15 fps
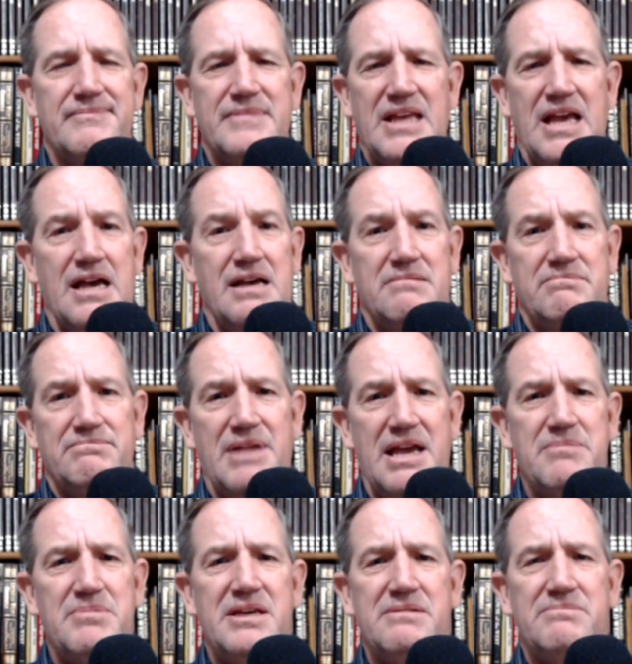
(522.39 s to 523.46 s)
yeah,
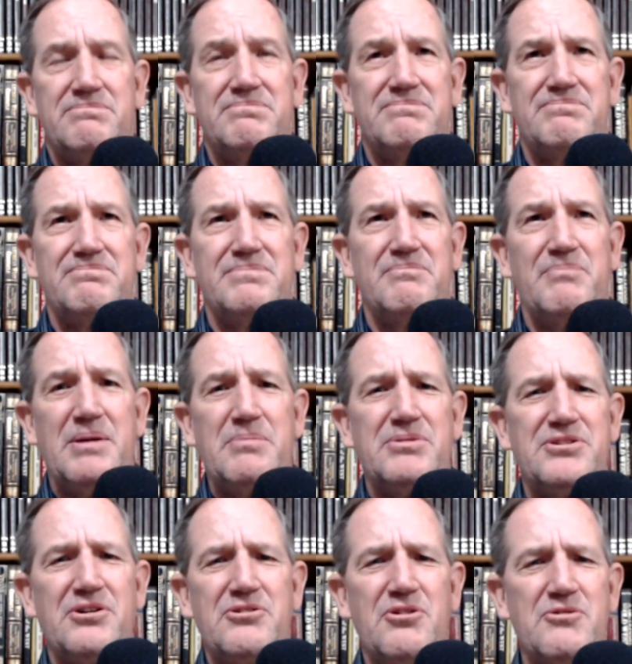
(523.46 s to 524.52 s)
maybe. People
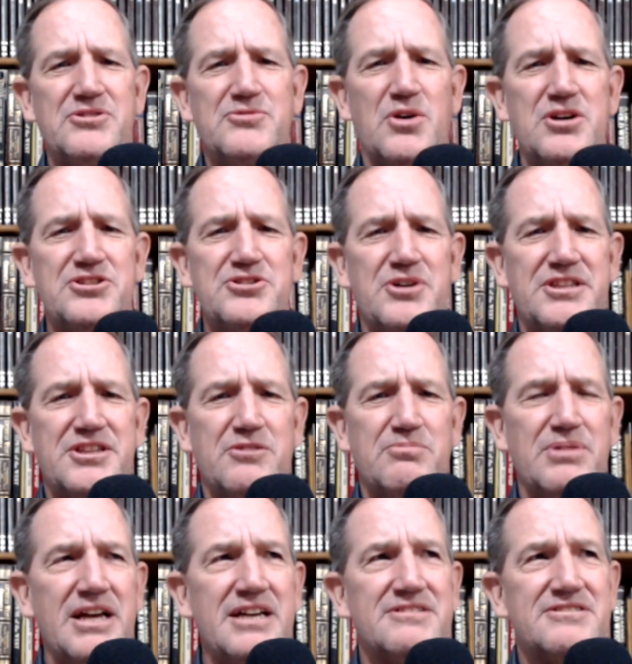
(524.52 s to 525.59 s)
don't always want you at their
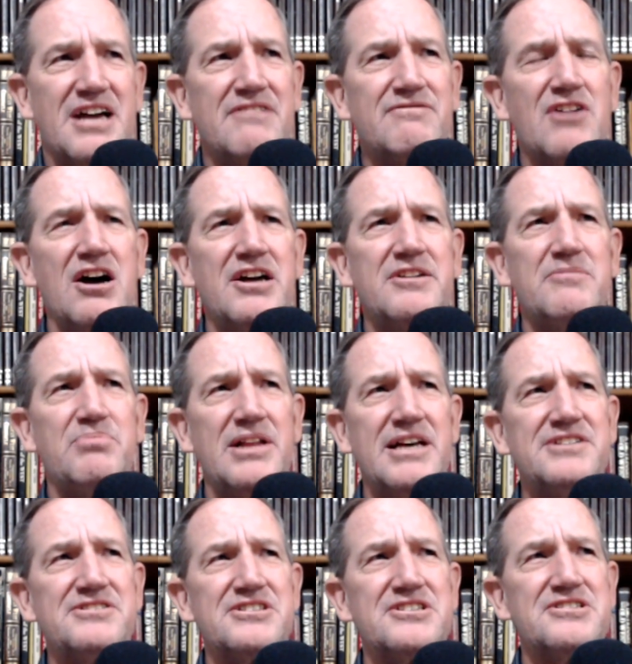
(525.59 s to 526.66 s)
place. I've gone to
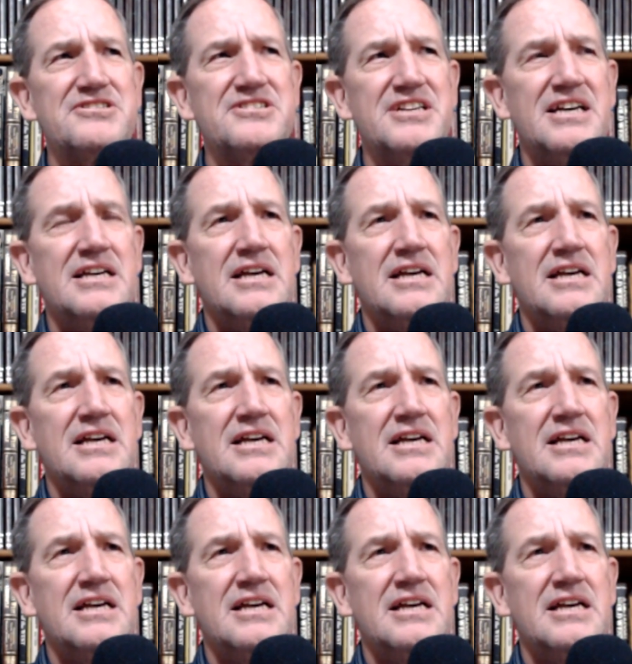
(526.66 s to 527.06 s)
places,